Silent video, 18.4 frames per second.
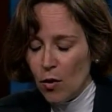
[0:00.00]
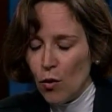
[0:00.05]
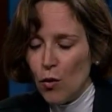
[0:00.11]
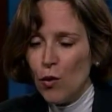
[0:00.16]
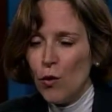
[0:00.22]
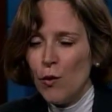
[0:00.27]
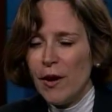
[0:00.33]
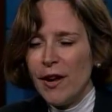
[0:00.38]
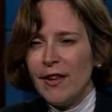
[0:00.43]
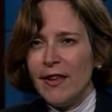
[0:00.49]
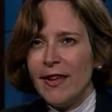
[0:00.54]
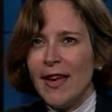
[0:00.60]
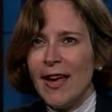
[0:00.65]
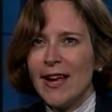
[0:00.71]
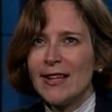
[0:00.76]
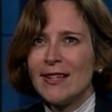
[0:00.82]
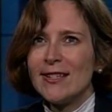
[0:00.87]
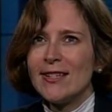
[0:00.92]
who, in
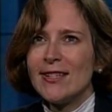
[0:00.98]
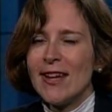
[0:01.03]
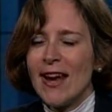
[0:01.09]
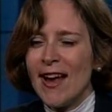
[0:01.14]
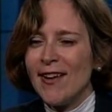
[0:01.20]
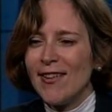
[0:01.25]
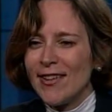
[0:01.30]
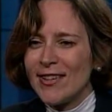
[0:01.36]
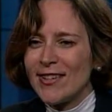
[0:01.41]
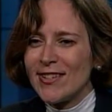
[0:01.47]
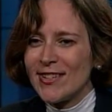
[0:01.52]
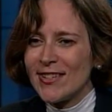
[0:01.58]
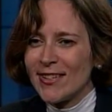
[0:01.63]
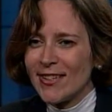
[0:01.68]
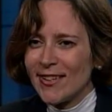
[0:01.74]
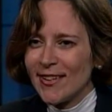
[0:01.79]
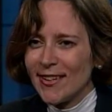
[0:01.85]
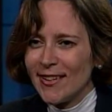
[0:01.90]
the end,
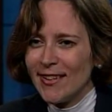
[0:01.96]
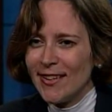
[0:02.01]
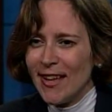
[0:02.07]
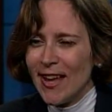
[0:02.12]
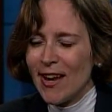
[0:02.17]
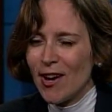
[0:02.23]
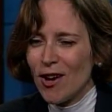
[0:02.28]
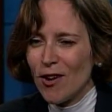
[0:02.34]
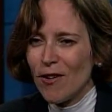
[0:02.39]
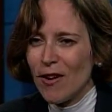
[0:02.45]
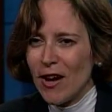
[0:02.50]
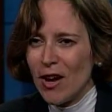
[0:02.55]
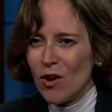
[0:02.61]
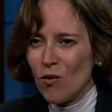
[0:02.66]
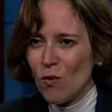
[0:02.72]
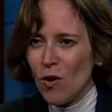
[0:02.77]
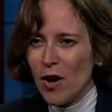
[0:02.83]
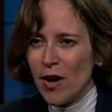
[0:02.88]
challenged the NRA
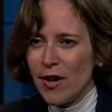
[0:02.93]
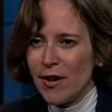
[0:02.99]
and won.